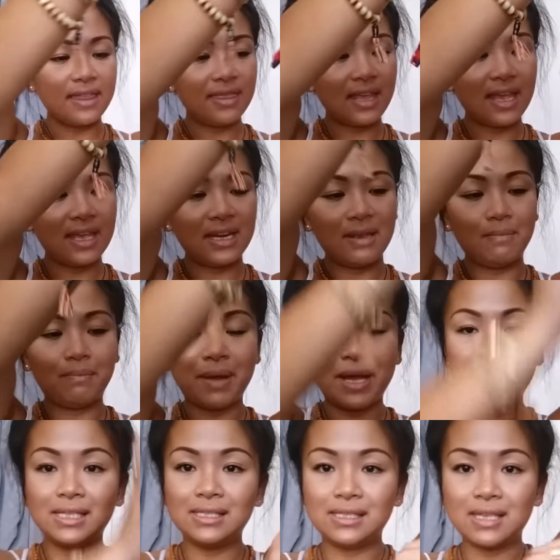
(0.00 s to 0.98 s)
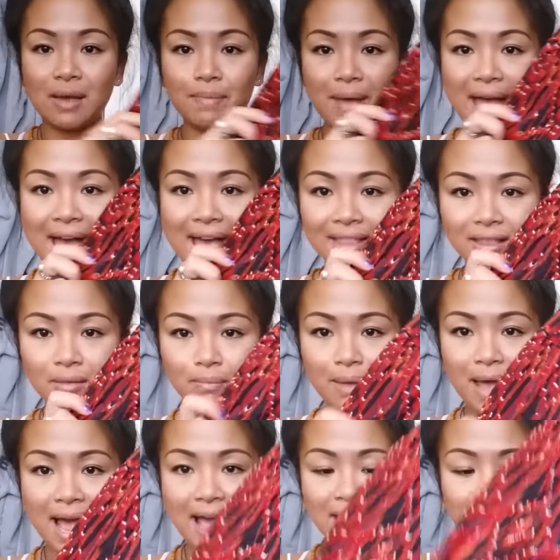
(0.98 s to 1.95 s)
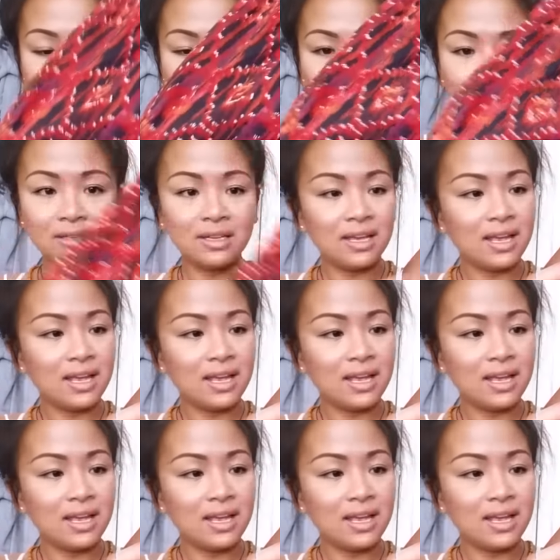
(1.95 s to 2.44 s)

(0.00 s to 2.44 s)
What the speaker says: And then it buttons up at the back.